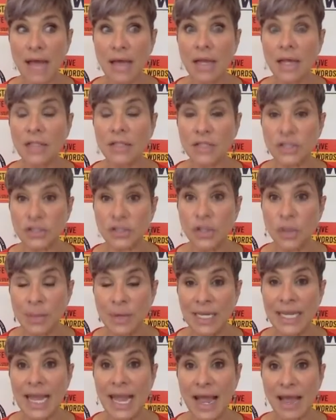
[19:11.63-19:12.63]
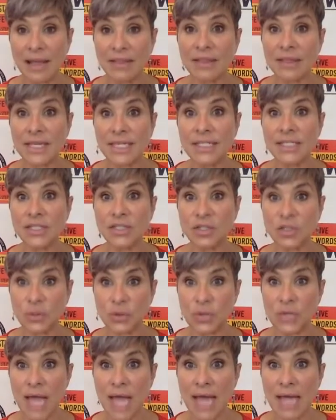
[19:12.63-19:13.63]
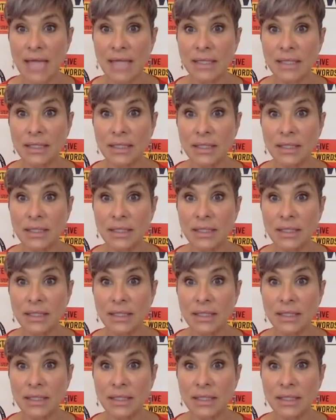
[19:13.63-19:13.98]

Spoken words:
so many athletes do that.